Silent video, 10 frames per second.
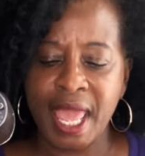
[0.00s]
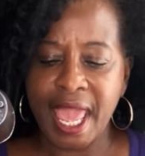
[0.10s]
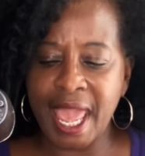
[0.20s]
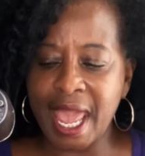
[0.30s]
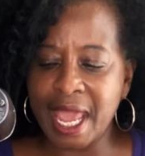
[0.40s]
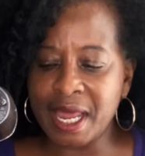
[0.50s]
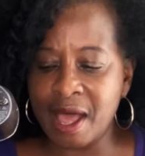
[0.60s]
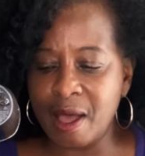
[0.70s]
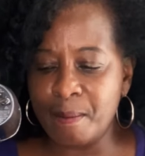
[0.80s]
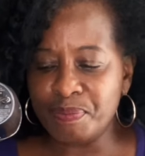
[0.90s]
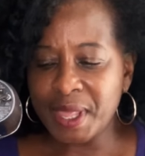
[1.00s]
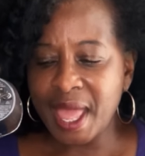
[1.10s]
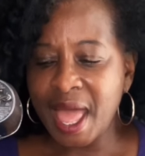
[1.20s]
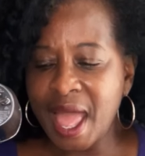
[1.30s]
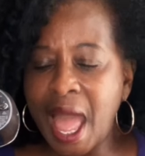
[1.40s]
And um,
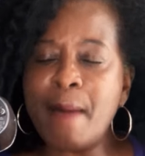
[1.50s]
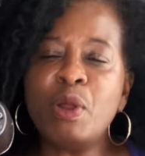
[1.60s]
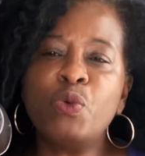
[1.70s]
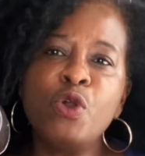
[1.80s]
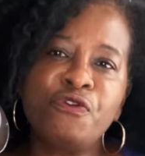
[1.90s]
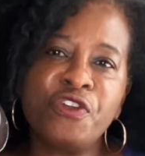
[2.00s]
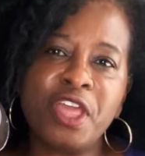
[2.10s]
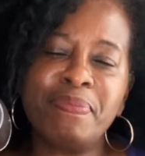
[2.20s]
I'm going to root for them.